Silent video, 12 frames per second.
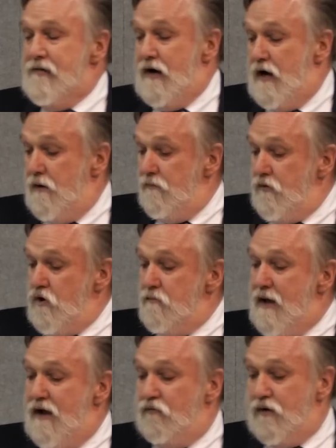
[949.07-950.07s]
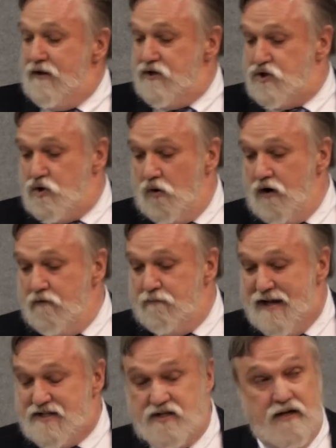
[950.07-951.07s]
Um, you may have read the story of
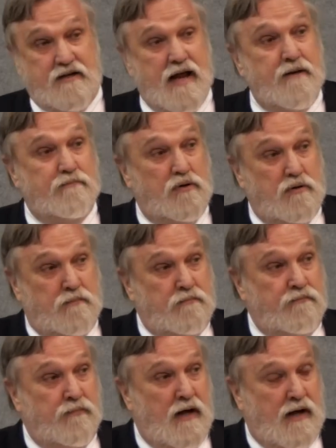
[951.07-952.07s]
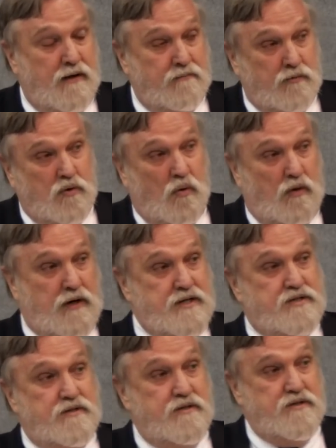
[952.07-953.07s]
Betsy Ten Boom, um,
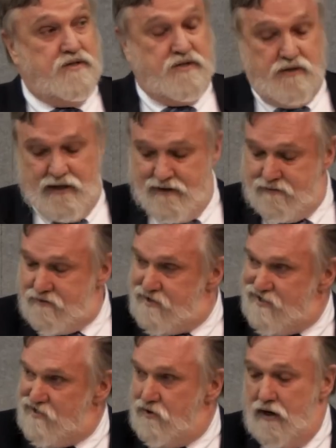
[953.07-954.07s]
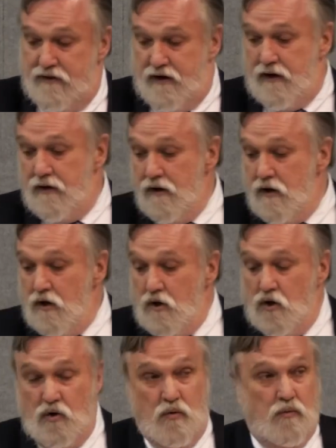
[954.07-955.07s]
Corey's uh, sister, I think,
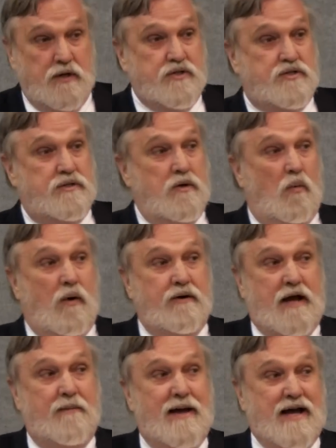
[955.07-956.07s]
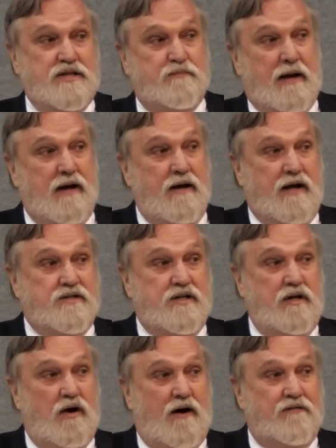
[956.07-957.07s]
who was one time asked by a
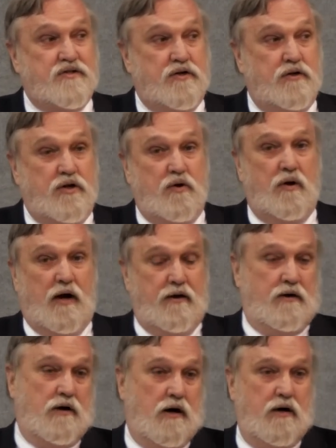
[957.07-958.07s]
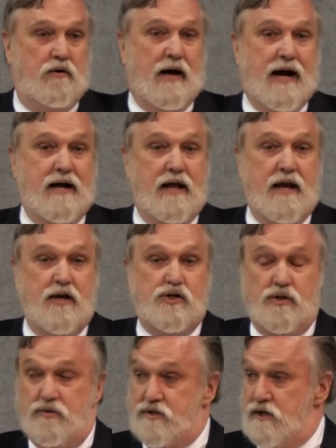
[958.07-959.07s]
Nazi officer, "Do you are, are you hiding any
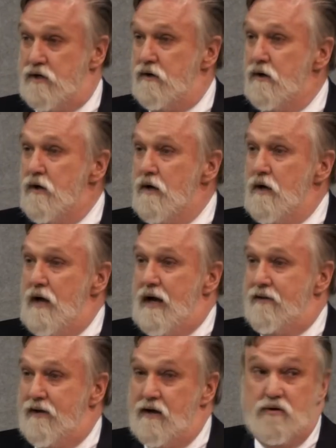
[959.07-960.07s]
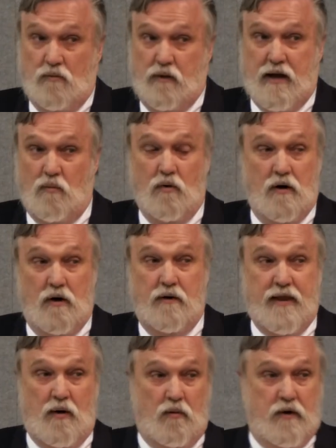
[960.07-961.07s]
Jews here?" And they they
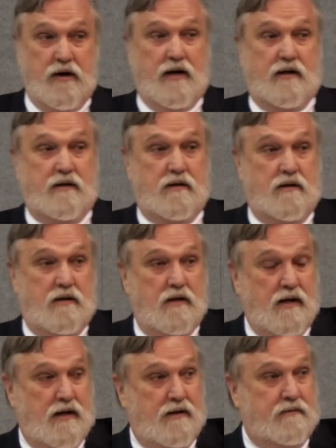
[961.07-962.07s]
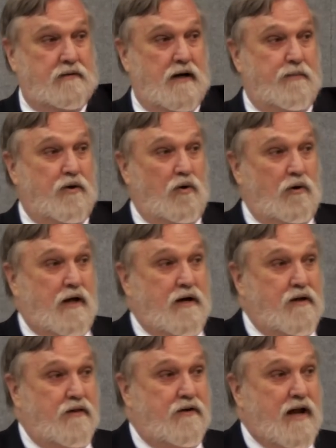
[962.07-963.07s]
were. They were in a uh, cubbyhole
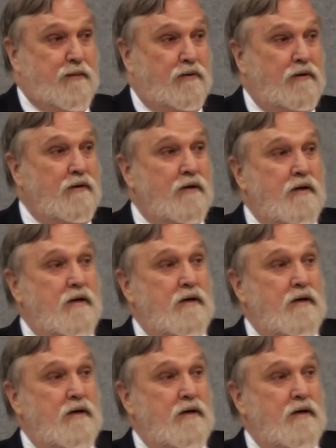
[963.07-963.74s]
under the table.